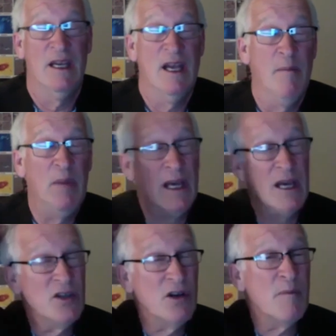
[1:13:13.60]

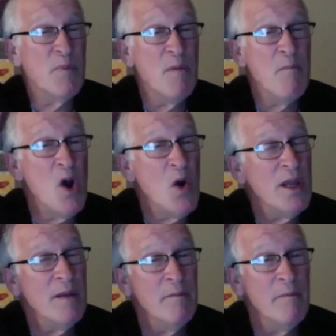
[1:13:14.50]
because you're
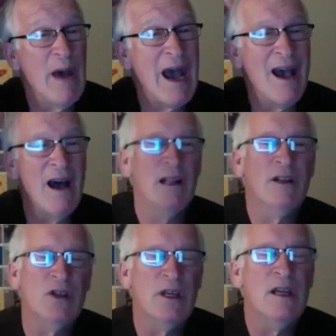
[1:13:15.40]
promoting
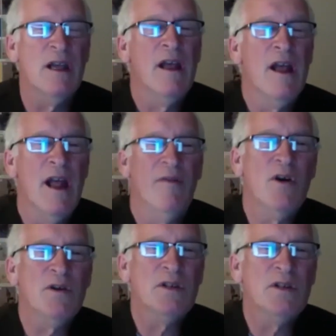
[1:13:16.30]
biology, and
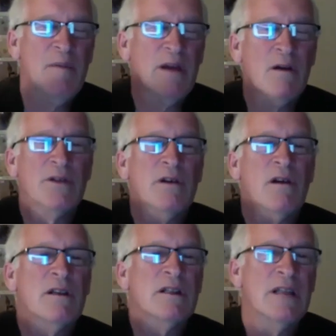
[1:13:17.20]
those chemicals are
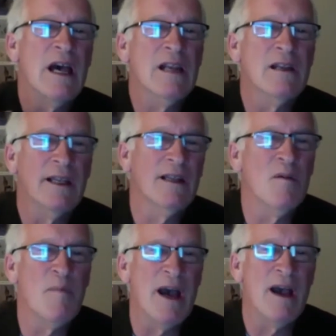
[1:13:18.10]
designed to kill
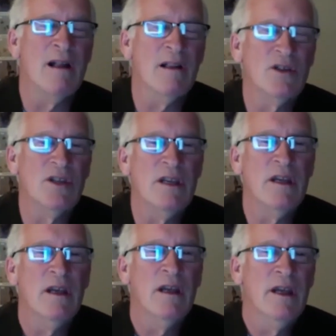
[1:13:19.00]
biology
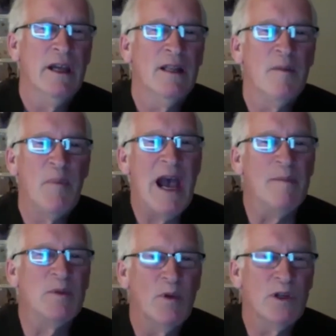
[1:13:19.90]
in the
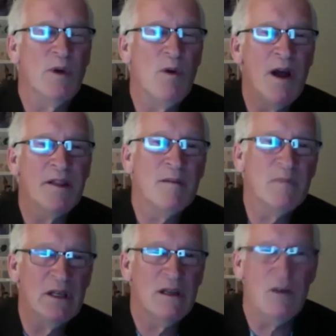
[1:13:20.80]
pipes, which we want them
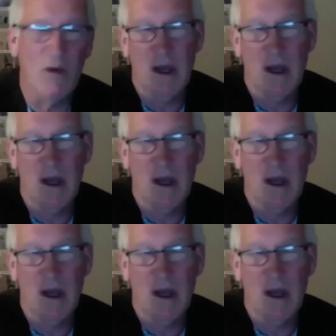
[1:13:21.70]
to do.